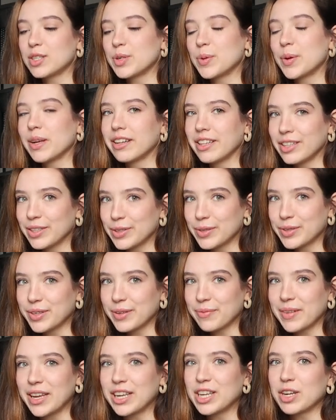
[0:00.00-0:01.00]
to
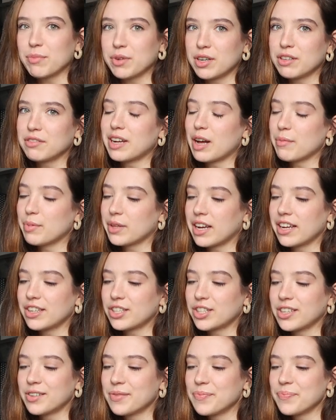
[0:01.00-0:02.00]
include in your Minerva
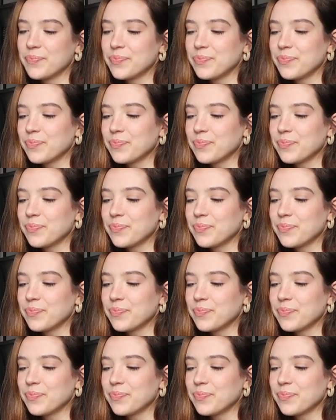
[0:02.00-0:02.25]
application.